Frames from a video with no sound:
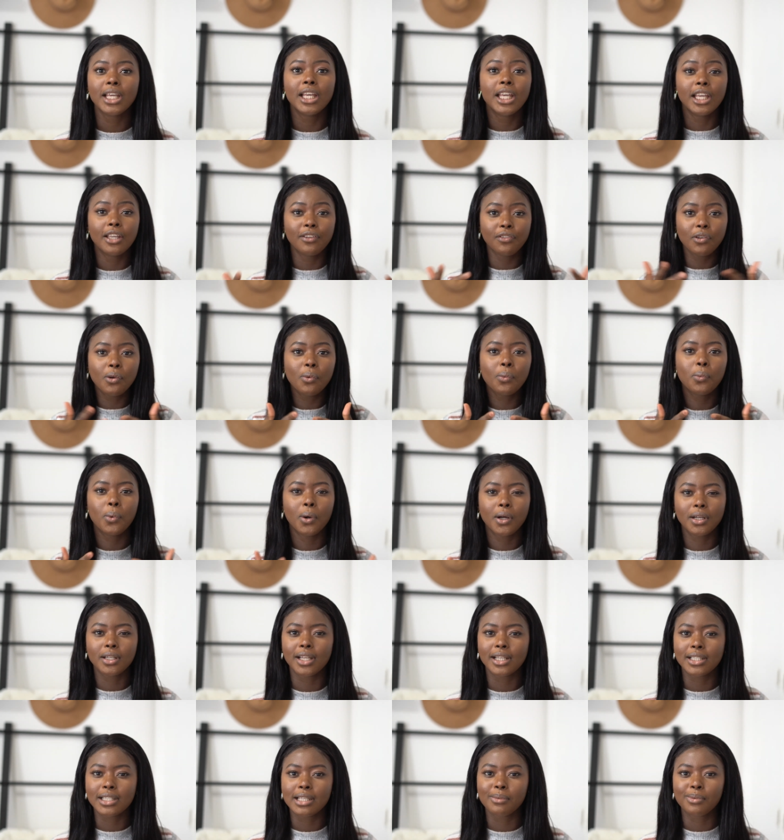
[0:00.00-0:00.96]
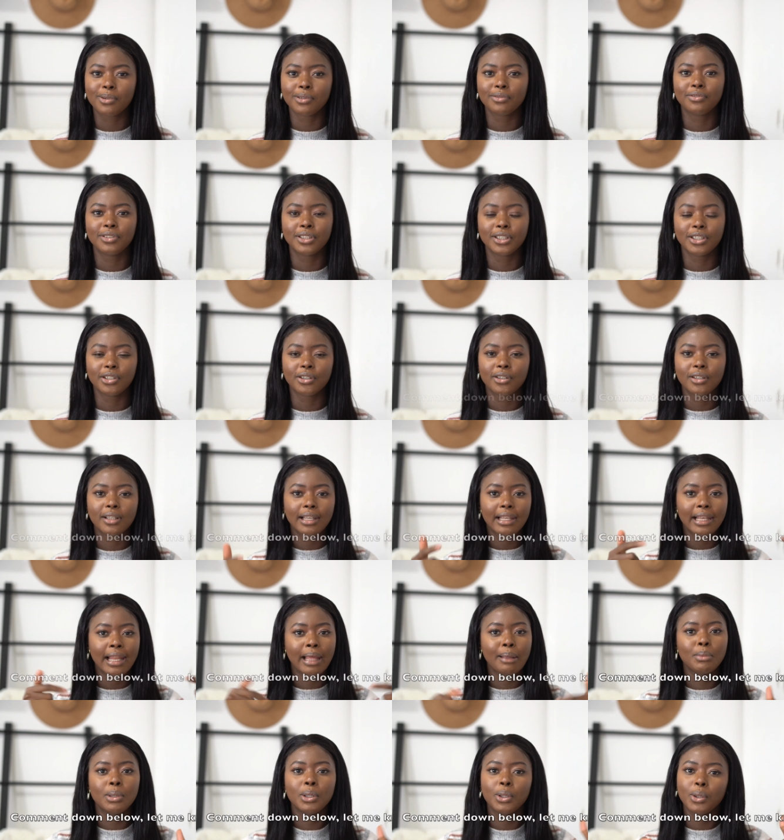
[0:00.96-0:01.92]
If you want that type of video,
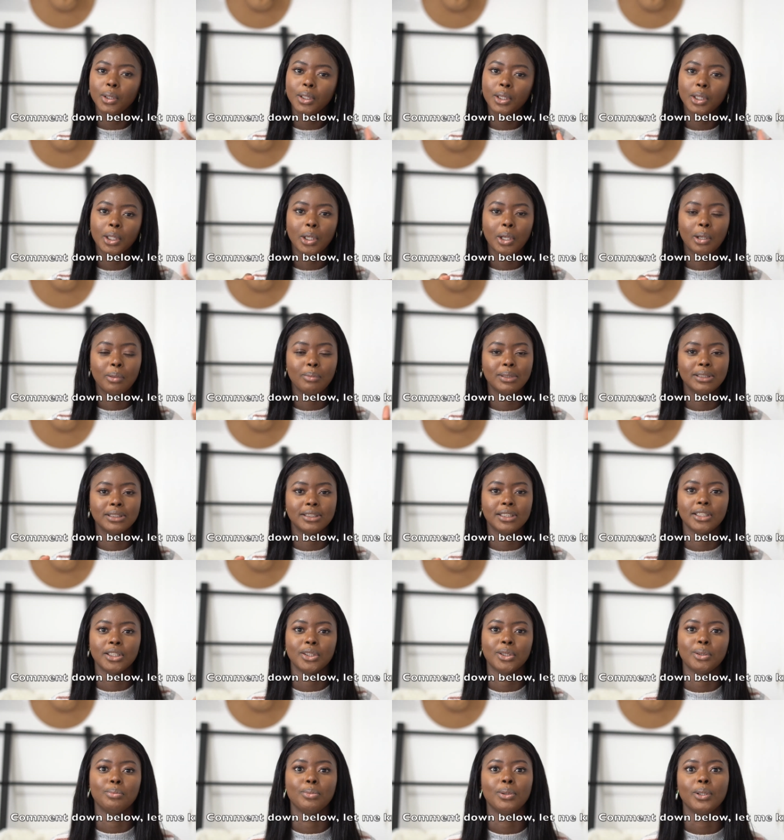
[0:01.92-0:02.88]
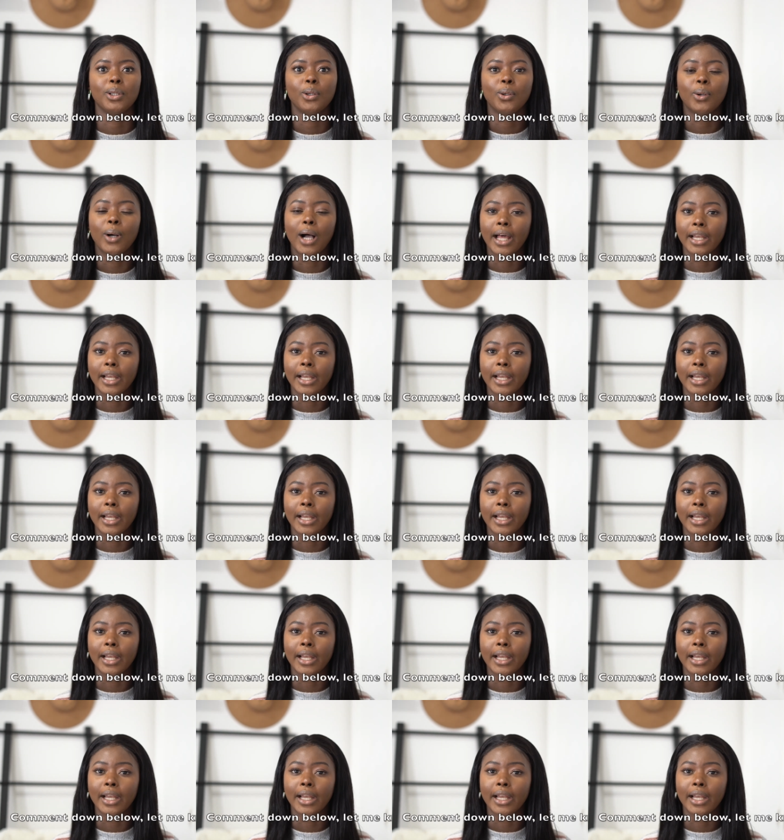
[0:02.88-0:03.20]
let me know in the comment section below